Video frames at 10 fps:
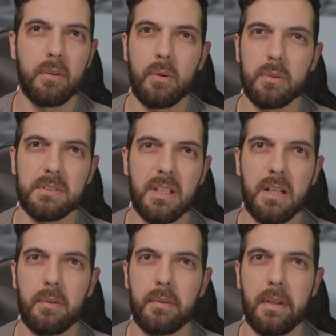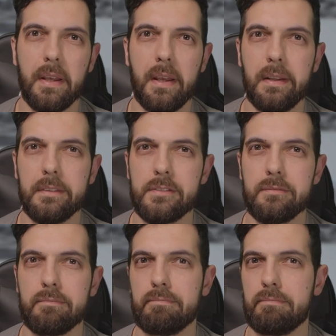the goals down, and
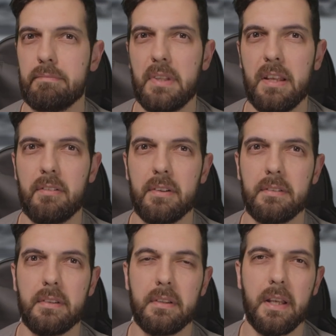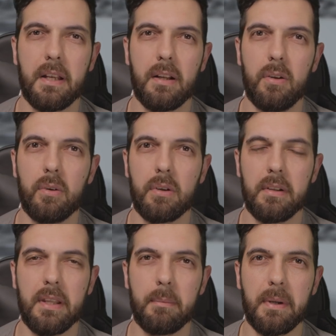never take a look
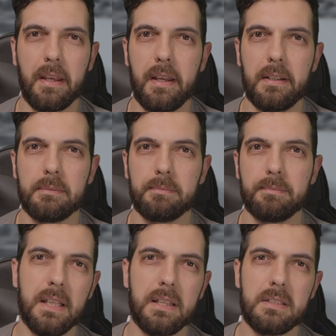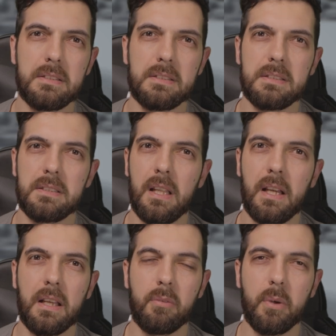at them again. That's
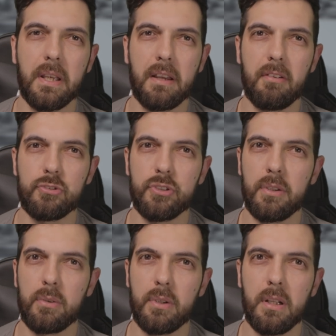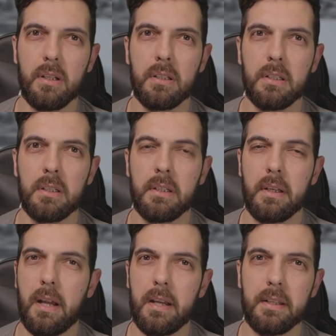like we have a general
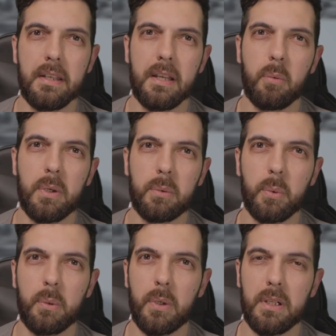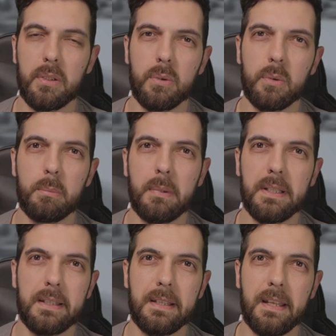idea what we want to do, but